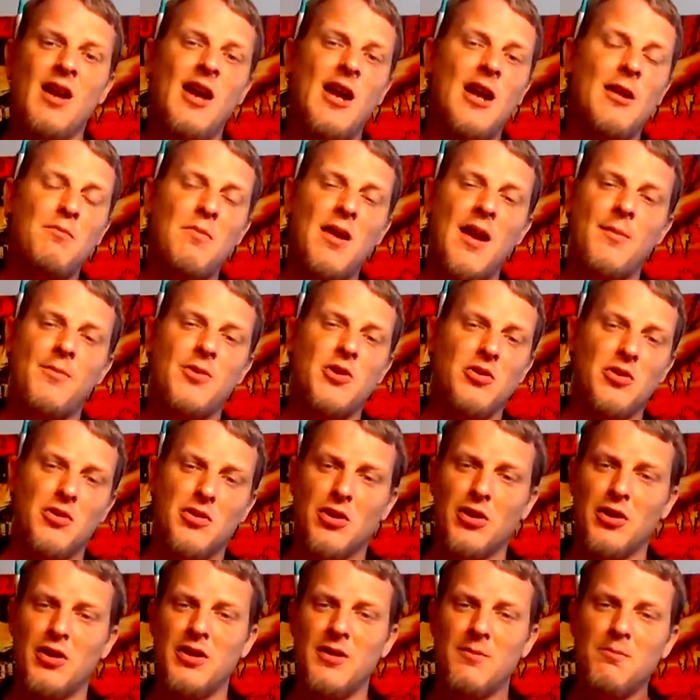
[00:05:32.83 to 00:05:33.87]
And maybe you
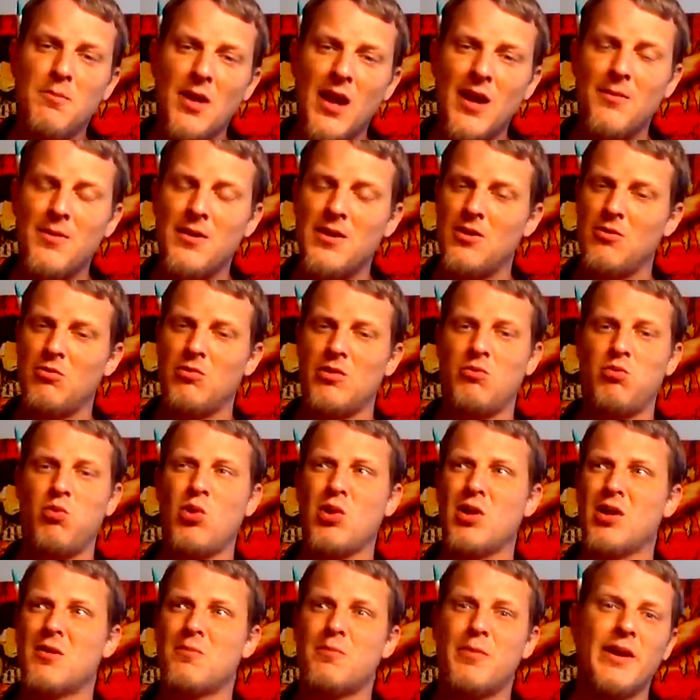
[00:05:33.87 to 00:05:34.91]
could, and maybe it would
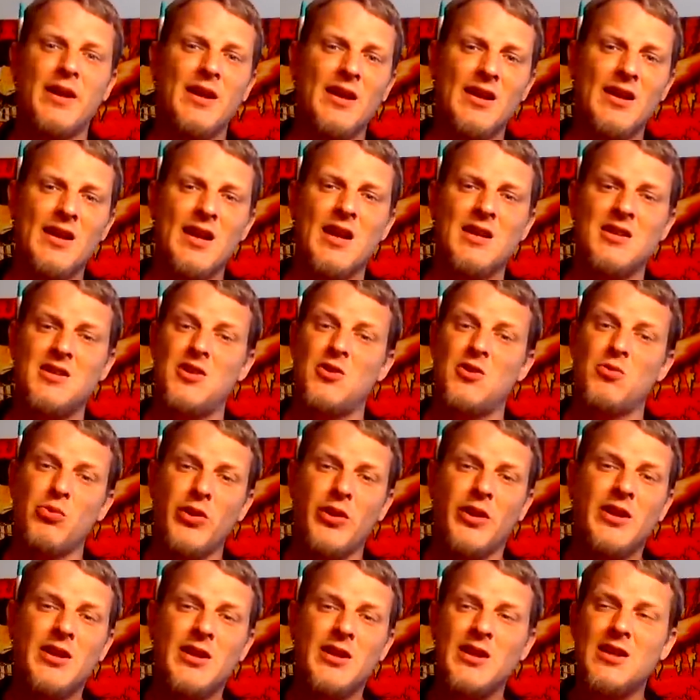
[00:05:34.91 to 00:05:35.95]
work. But again, do you
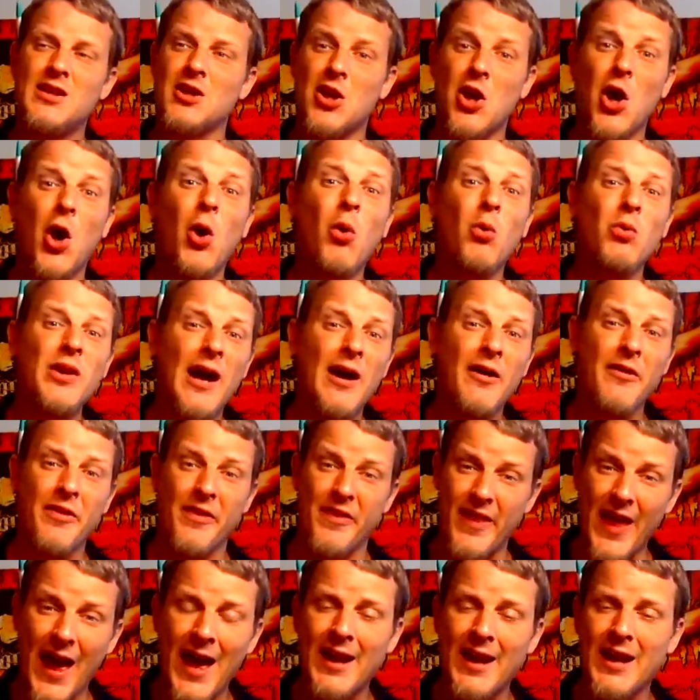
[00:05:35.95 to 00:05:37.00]
really need to go down
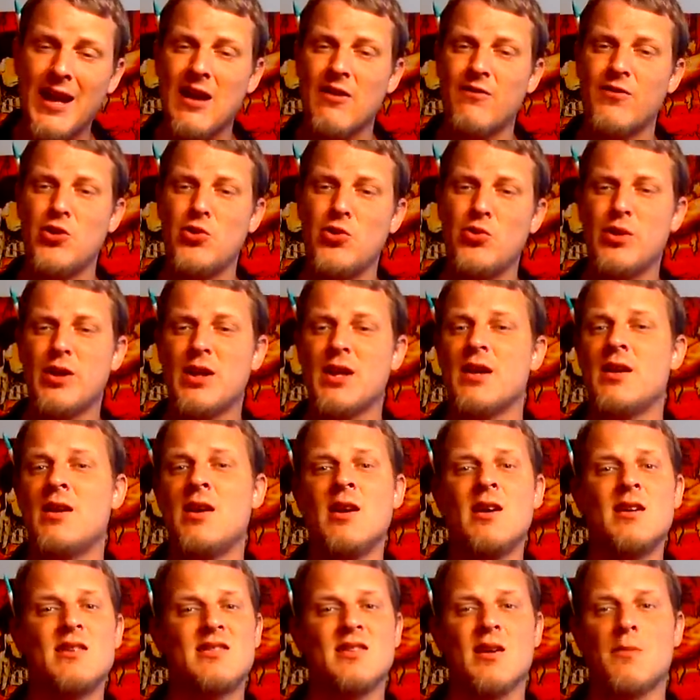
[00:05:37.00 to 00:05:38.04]
that avenue again?
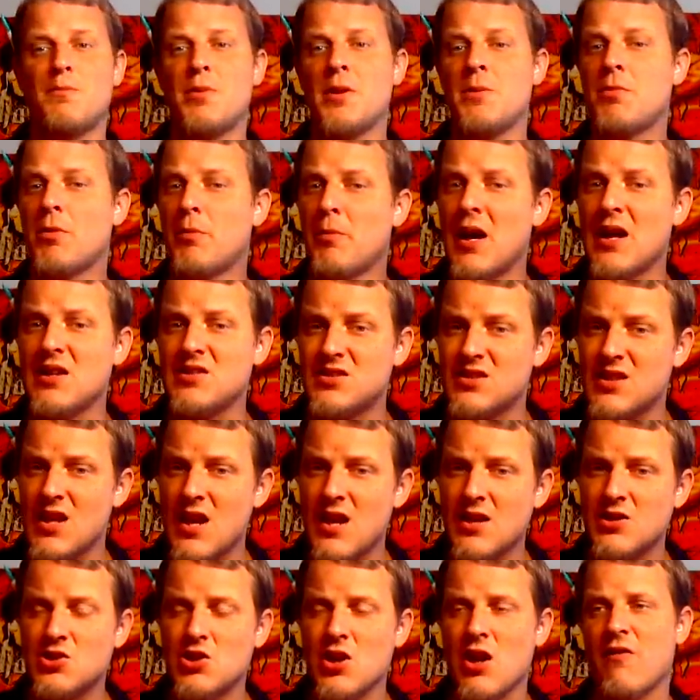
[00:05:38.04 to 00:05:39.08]
Some people might say
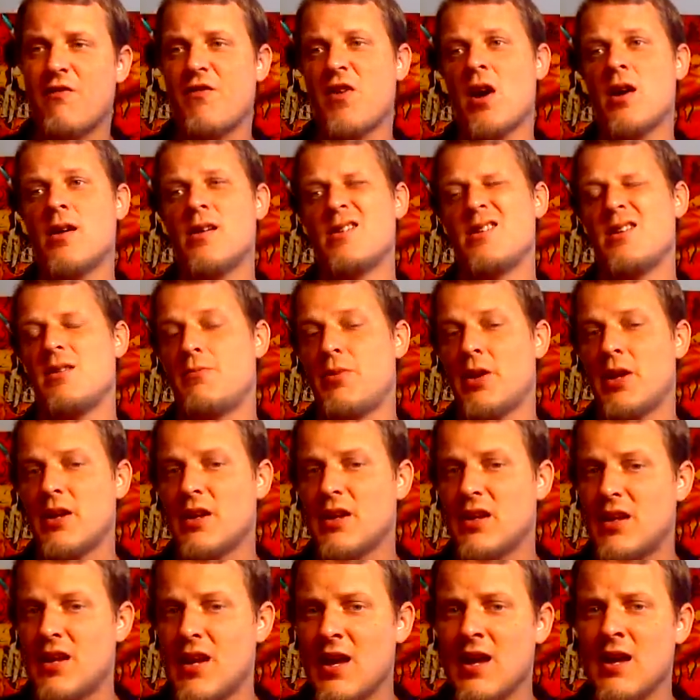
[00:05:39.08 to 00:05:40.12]
a Jeff Hardy, but
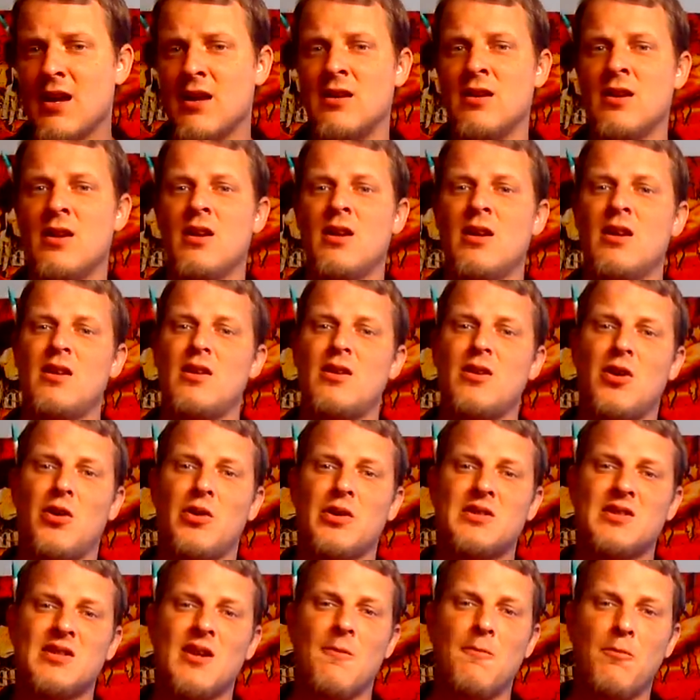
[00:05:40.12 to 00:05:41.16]
again, you know,
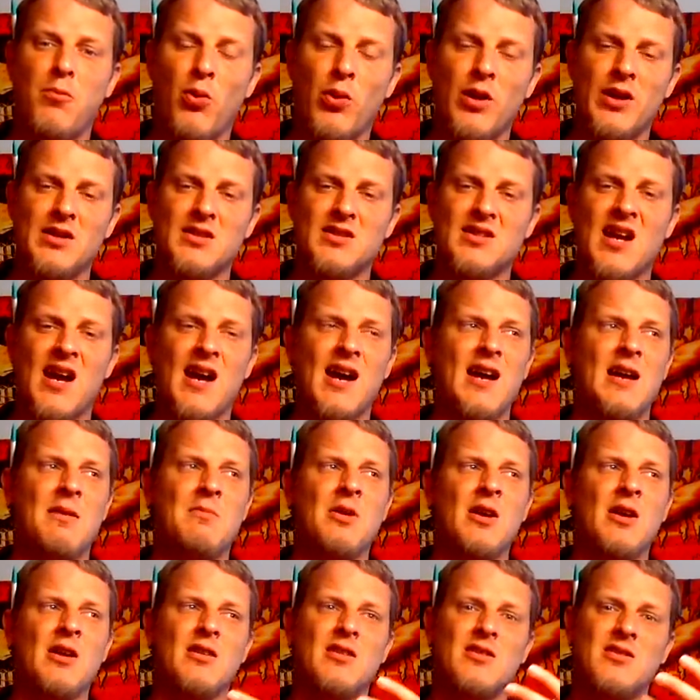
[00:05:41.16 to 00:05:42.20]
at some point in
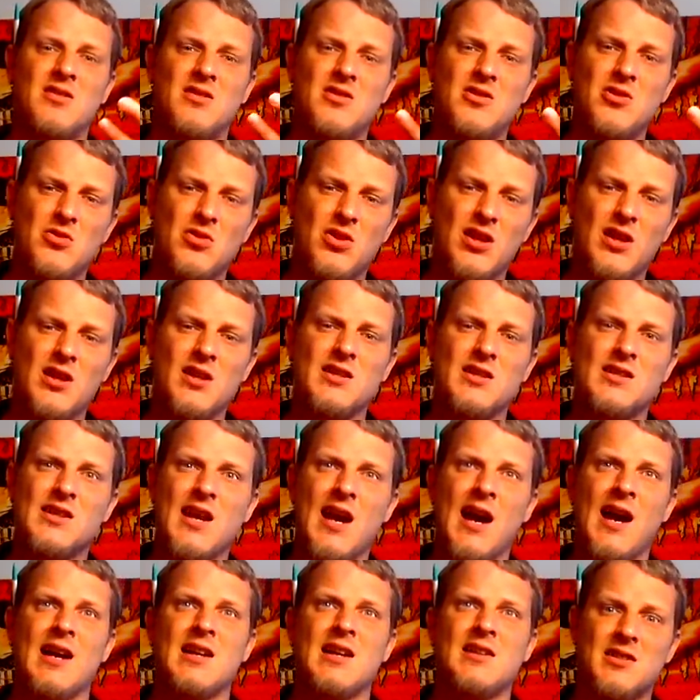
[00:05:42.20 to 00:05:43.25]
time, do these
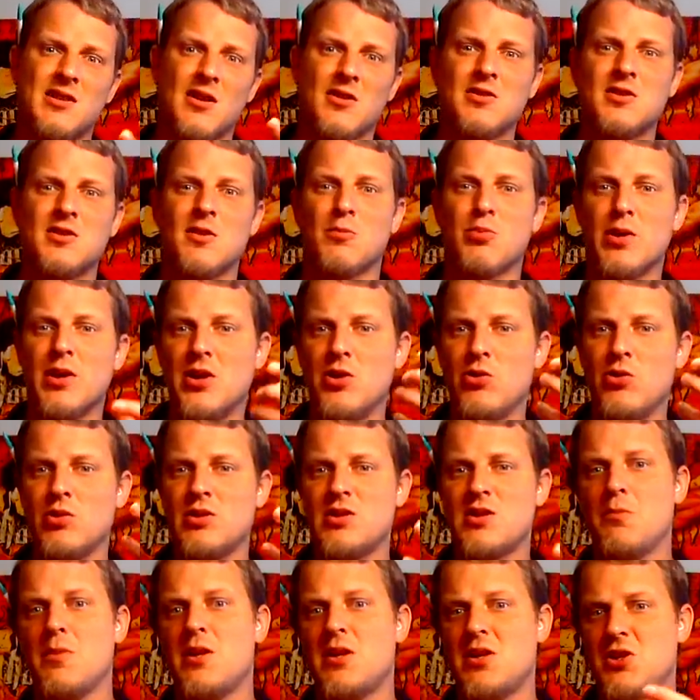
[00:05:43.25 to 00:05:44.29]
guys start to bring you a
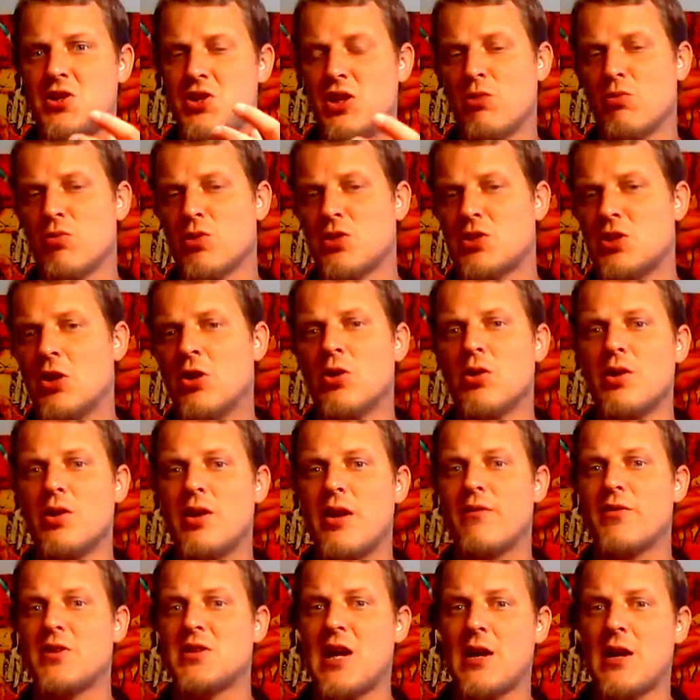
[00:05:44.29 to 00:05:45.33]
diminishing return
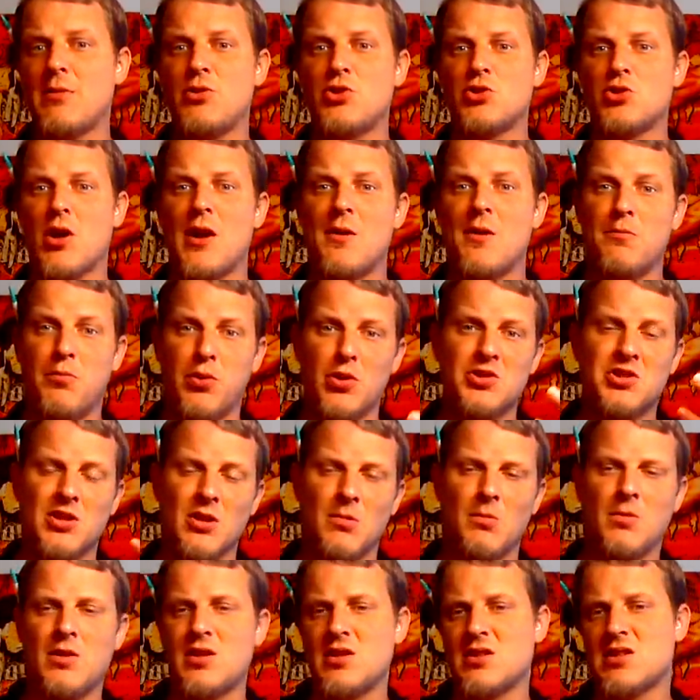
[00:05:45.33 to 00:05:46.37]
every time you try and push
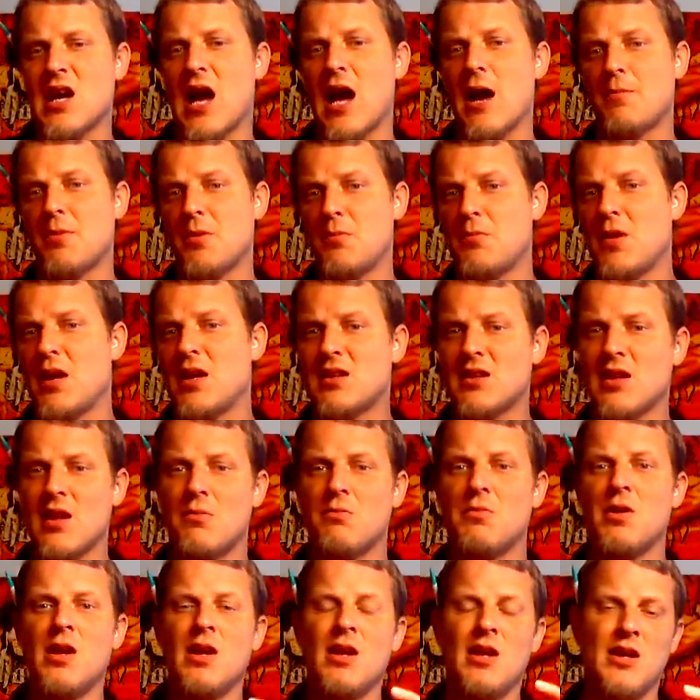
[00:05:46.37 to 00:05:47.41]
them to the top and make
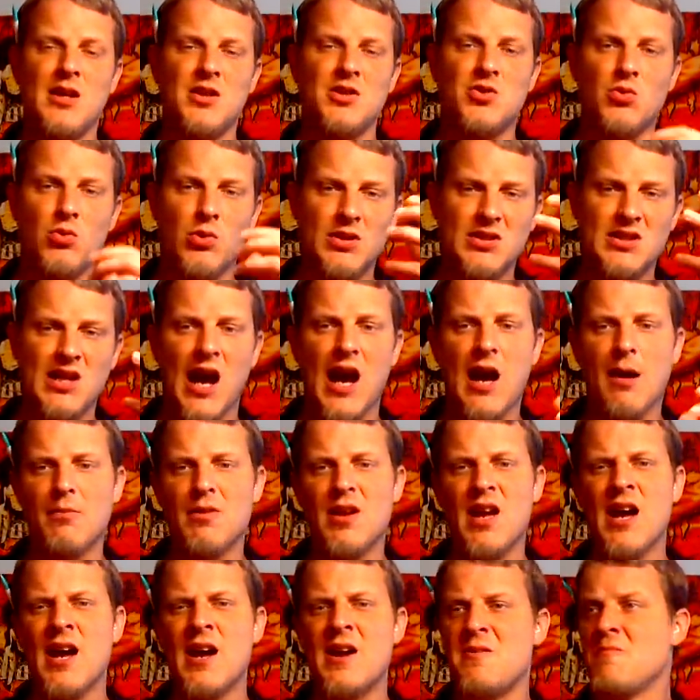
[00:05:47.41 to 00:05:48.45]
them into a top
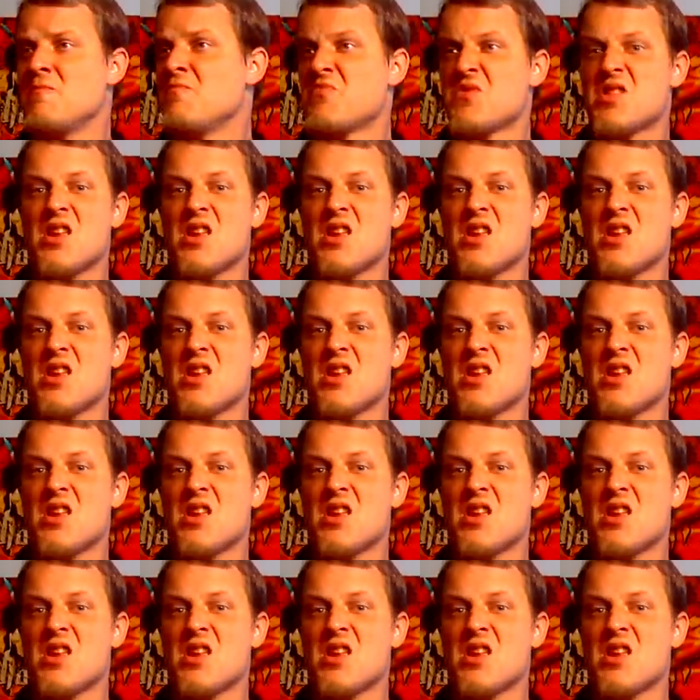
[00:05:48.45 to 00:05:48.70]
guy?